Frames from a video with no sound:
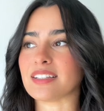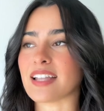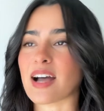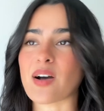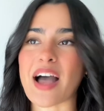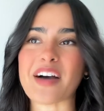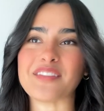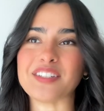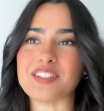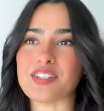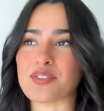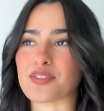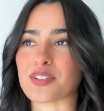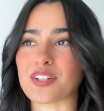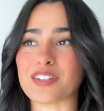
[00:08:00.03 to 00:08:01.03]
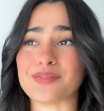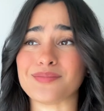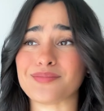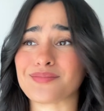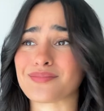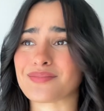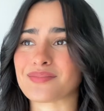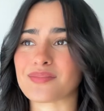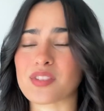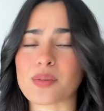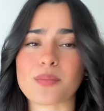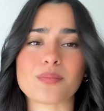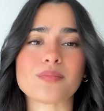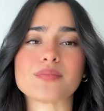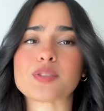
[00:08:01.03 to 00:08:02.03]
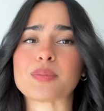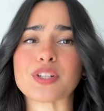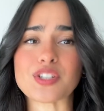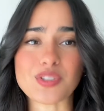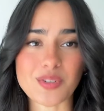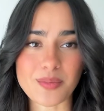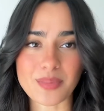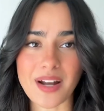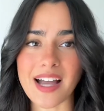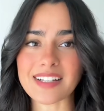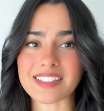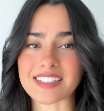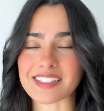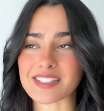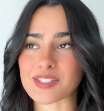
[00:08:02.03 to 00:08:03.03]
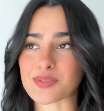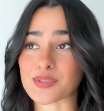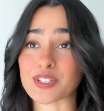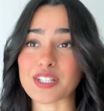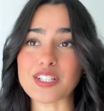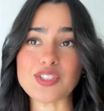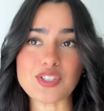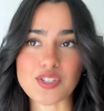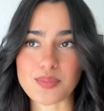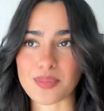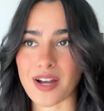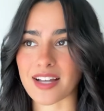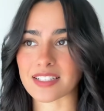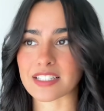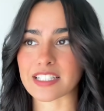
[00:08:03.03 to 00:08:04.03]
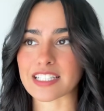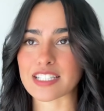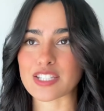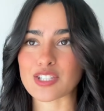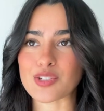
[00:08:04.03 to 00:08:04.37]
now have a different spiritual practice, religious practice.